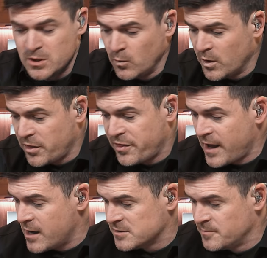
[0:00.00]
one
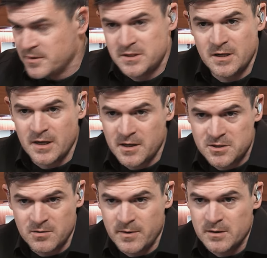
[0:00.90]
thousand percent. I
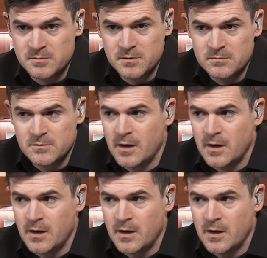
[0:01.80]
get your embarrassment.